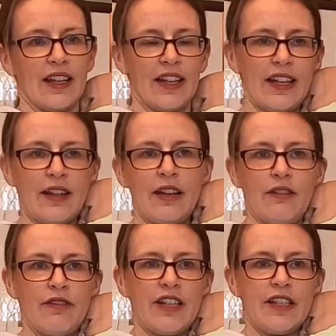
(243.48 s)
And there they
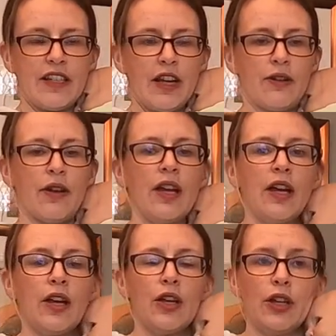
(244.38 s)
are, ready to go.
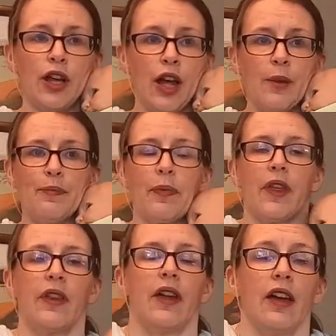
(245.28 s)

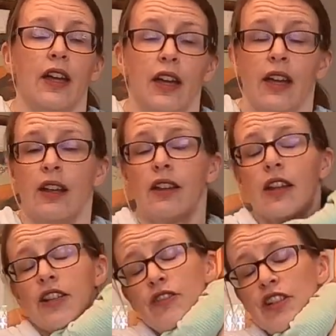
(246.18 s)

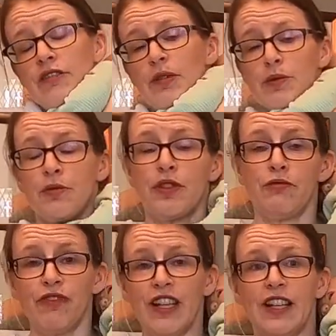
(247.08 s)
A stretchy wrap's also
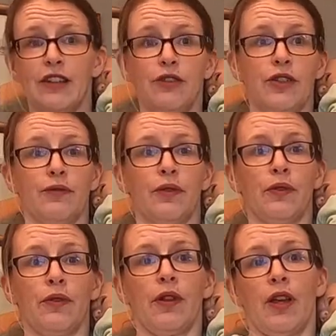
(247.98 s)
a really
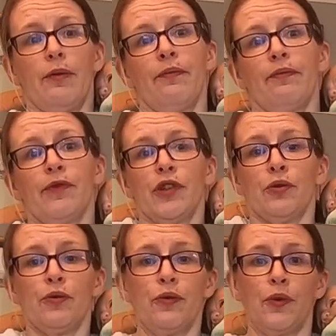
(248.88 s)
useful
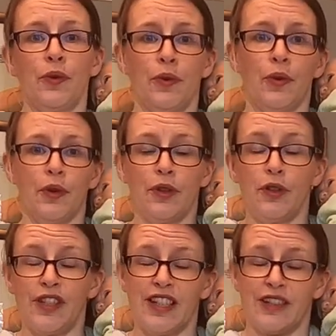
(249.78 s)
tool for
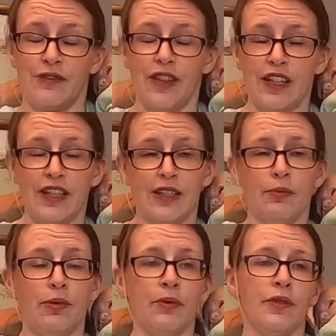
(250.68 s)
using as a feeding
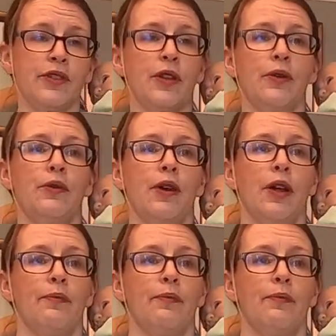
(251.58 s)
support. So